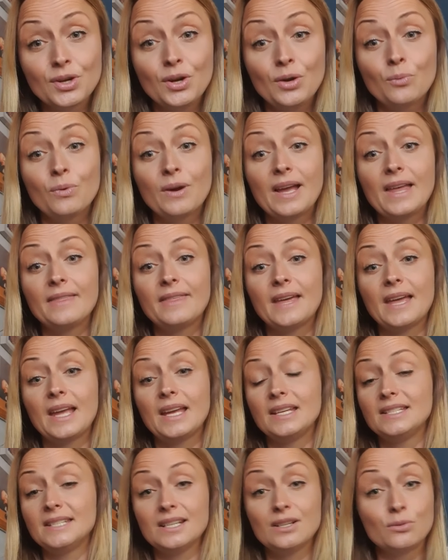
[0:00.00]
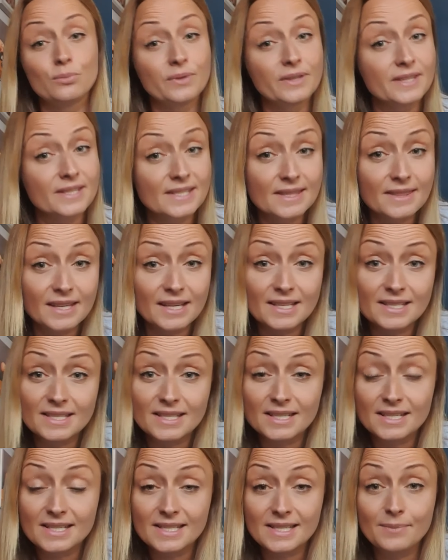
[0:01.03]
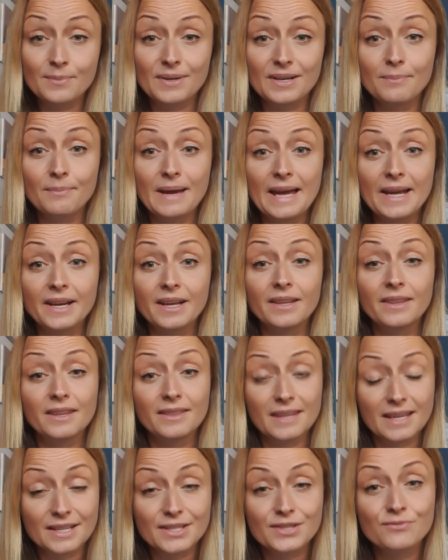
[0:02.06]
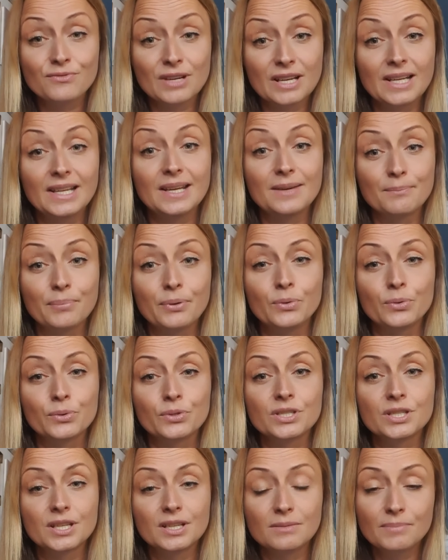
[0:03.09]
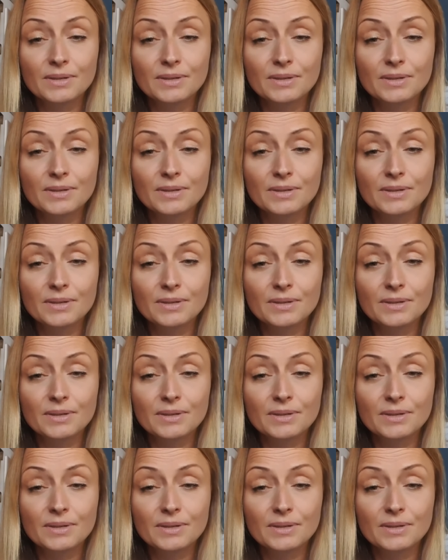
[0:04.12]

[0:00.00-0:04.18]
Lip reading: where they deal with things in a similar manner, then that's really important.